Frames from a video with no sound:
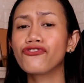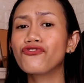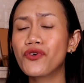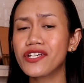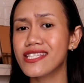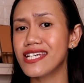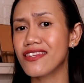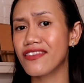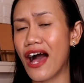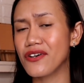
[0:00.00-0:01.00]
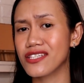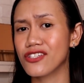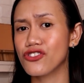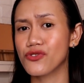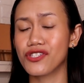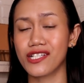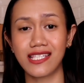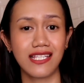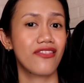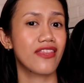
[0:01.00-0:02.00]
14,000 to
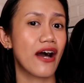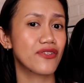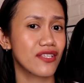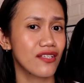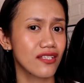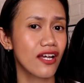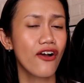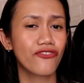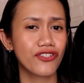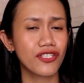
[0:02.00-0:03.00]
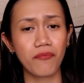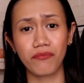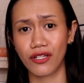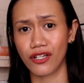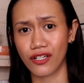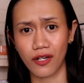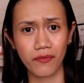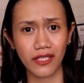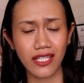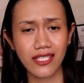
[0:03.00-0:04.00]
16,000 for some bigger
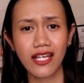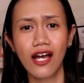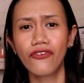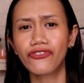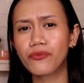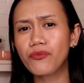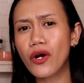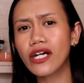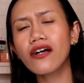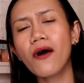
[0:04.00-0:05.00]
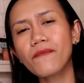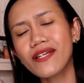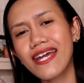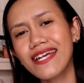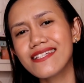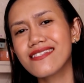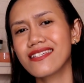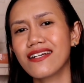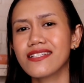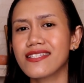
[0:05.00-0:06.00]
companies. For more complicated
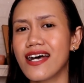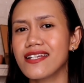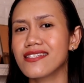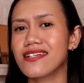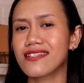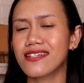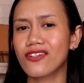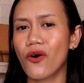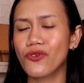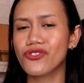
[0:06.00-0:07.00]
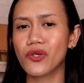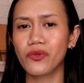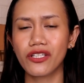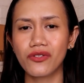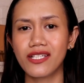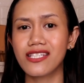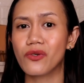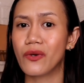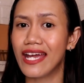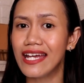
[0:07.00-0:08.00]
skill sets, it can also increase
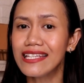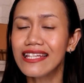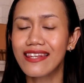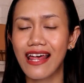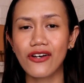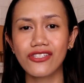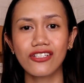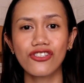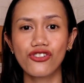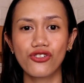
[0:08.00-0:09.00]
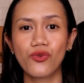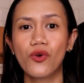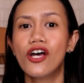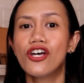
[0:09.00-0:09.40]
to 18,000 to